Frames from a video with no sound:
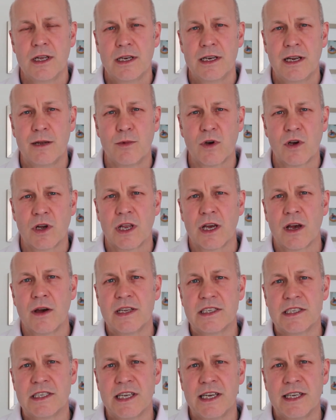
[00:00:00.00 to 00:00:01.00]
Now, I'm not going to go
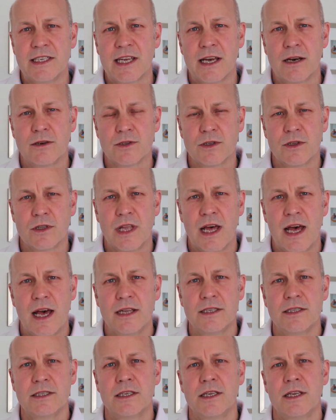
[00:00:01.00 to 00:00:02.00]
into details on
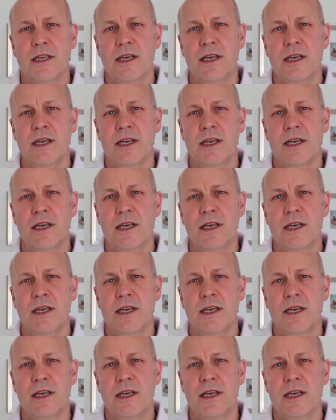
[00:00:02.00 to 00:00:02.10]
that.